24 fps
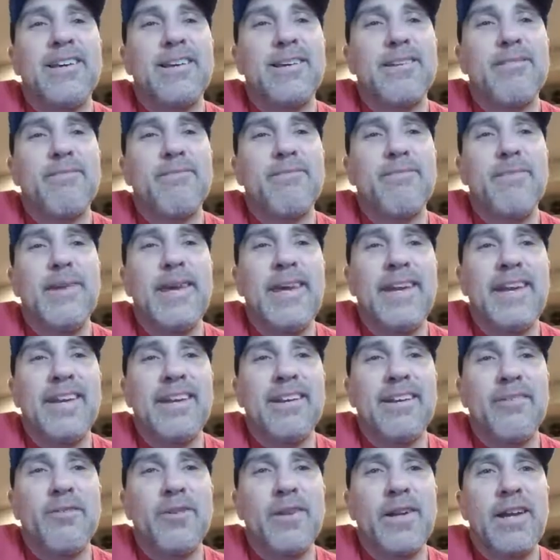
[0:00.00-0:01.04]
Man,
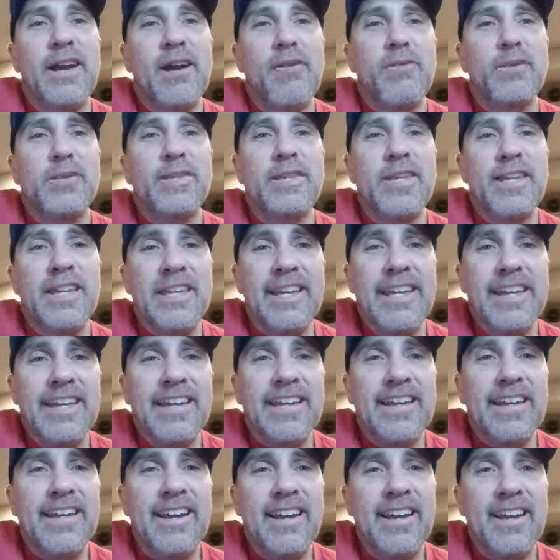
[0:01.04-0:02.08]
when I was a
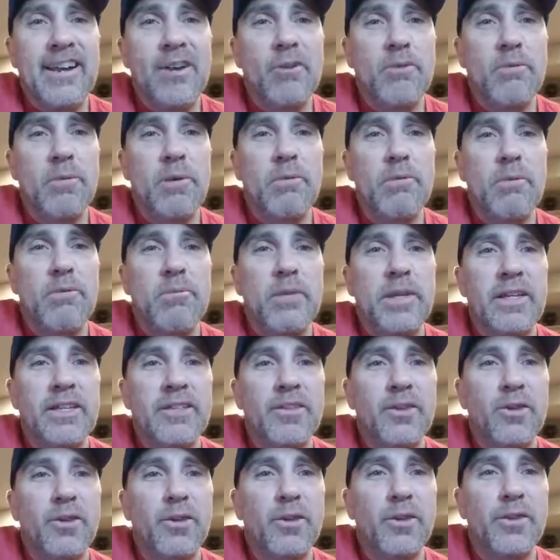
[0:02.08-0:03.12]
kid, I remember being
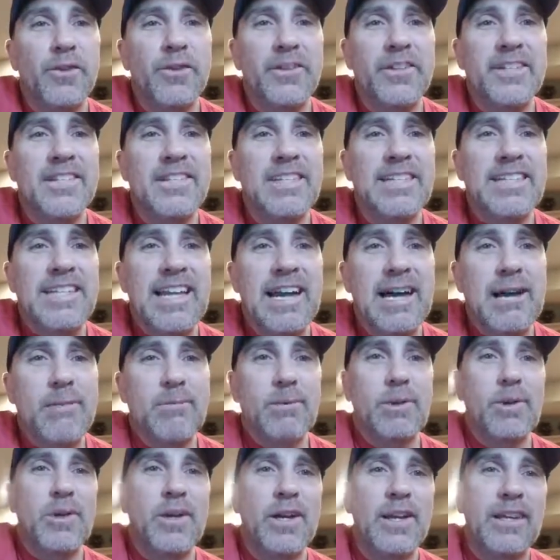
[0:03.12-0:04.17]
told to stop
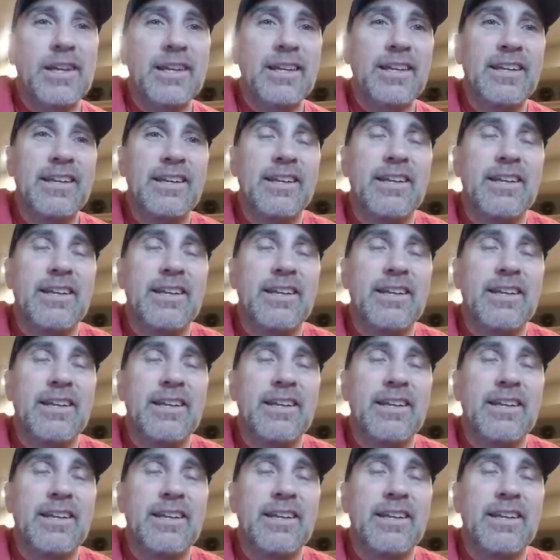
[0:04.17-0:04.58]
crying.